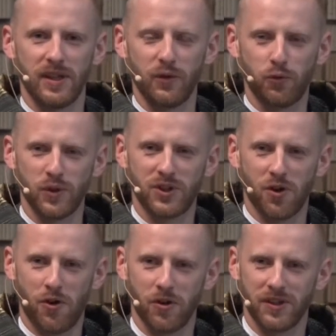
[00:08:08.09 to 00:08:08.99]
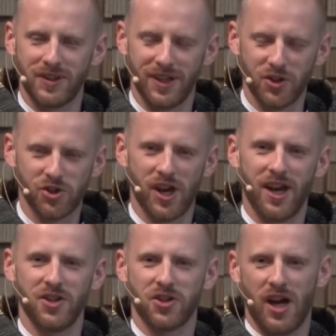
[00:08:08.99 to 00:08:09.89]
If we talk and
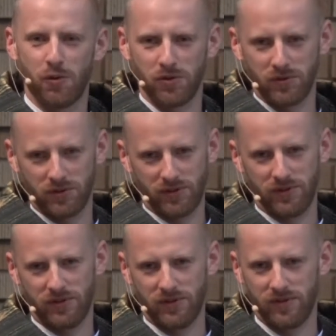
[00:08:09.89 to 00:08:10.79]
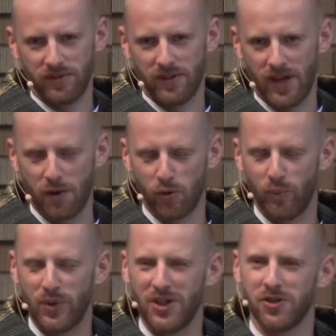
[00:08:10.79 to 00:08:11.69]
change our
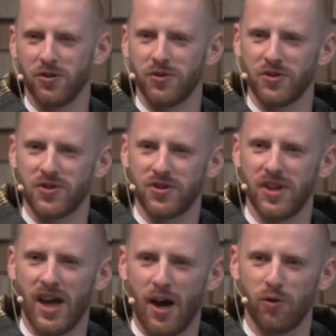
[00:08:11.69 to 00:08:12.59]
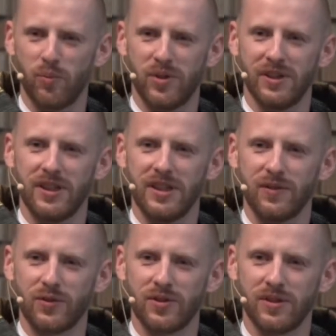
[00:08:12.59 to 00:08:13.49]
opinions, our
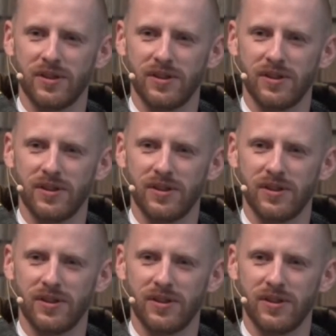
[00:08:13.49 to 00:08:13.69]
beliefs,